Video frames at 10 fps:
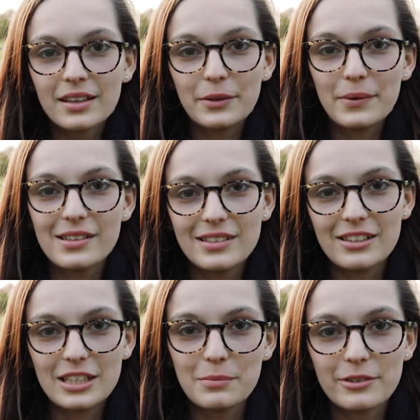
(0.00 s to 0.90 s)
The World
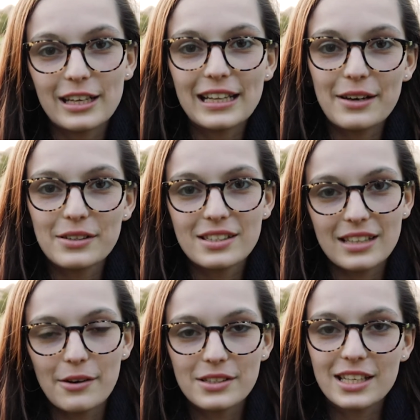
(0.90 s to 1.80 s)
Scout Jamboree allows
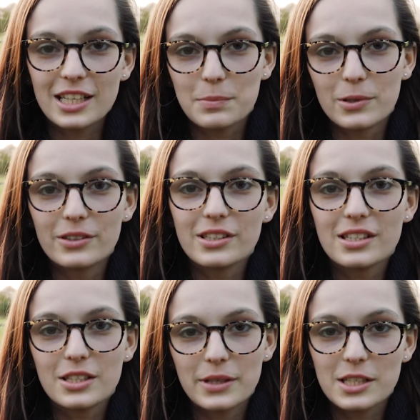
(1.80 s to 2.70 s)
Scouts and explorers
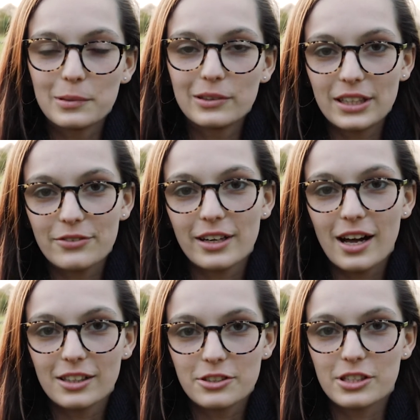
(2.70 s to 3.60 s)
to explore different
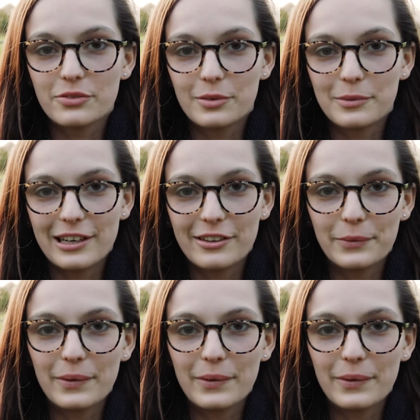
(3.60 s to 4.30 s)
cultures from around the